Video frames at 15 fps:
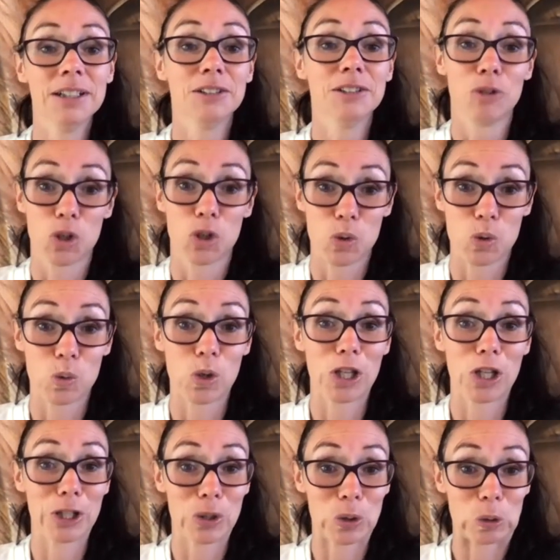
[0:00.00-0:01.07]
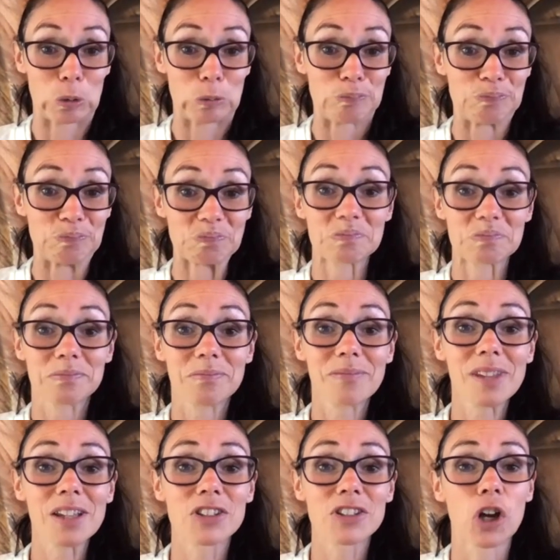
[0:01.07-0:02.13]
which was really cool. Wow.
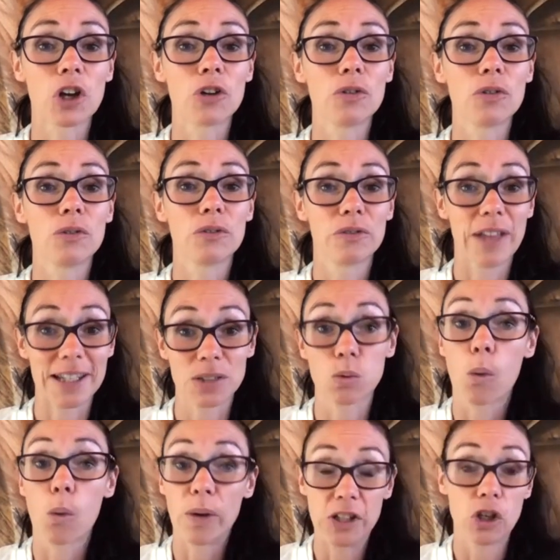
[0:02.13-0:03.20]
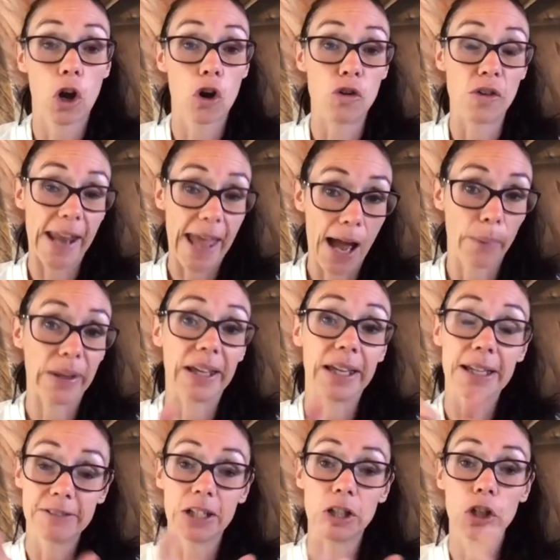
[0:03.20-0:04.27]
So that's what we know now,
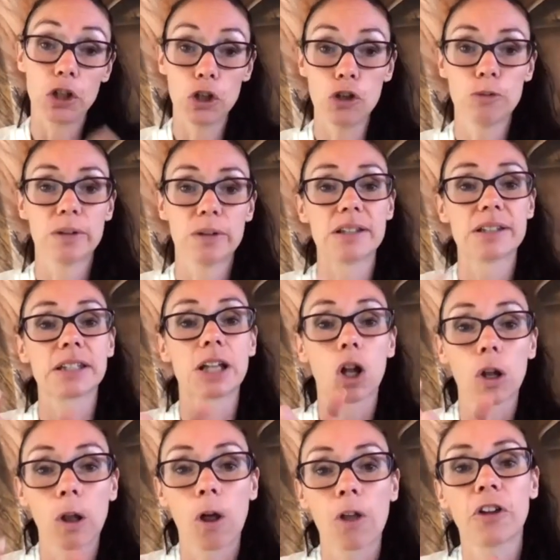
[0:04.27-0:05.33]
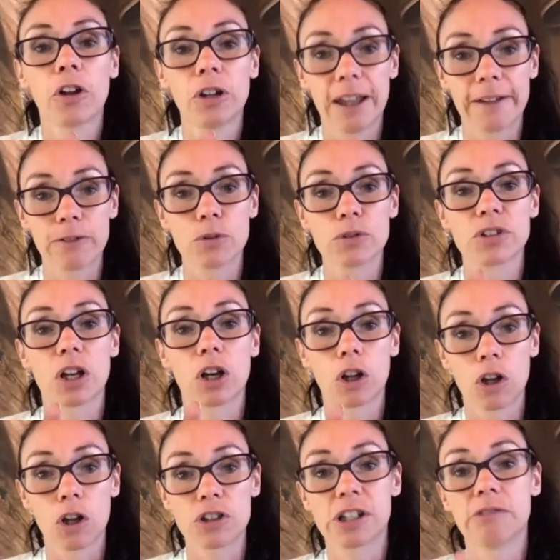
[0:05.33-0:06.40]
even in humans, that klotho levels are
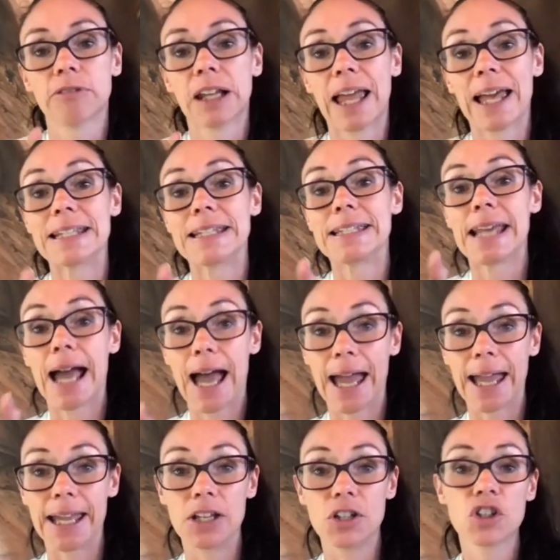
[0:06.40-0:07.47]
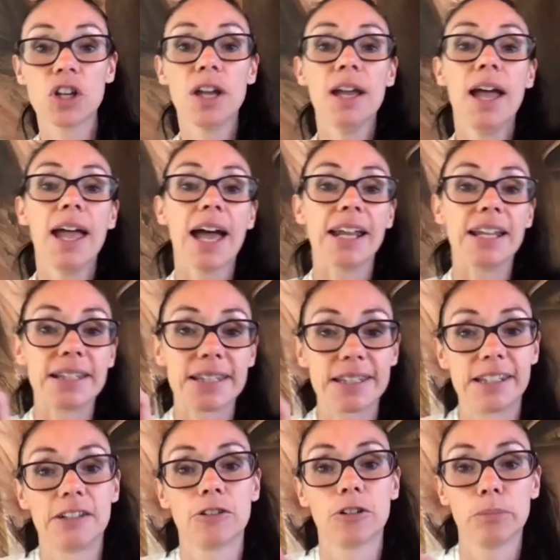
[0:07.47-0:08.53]
closely related to age. And its
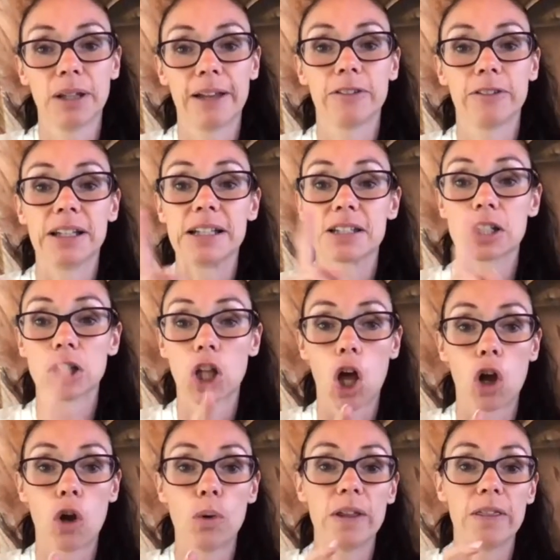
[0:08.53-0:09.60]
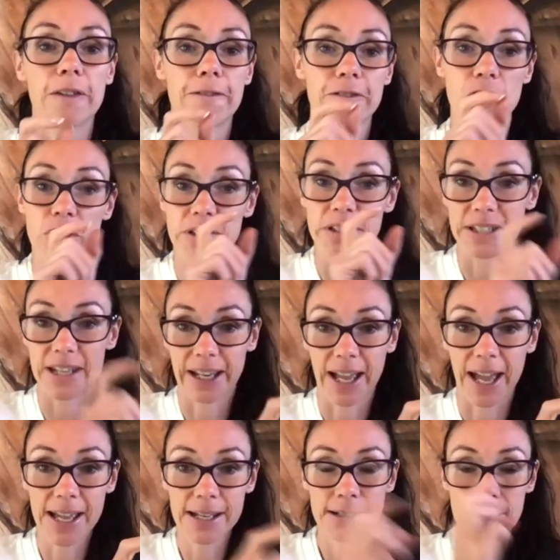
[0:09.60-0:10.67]
serum level is low in the first
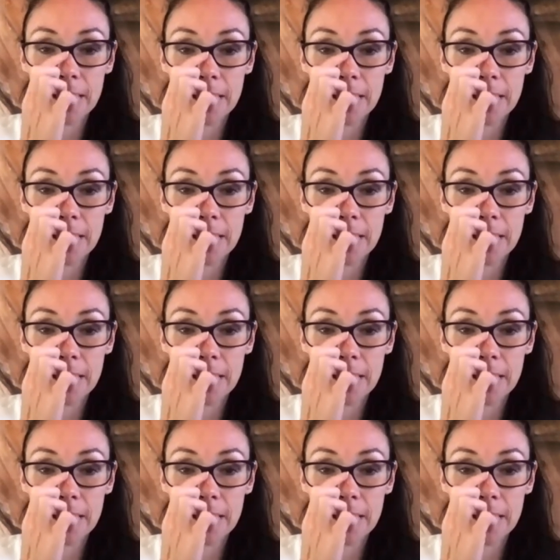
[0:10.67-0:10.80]
decade,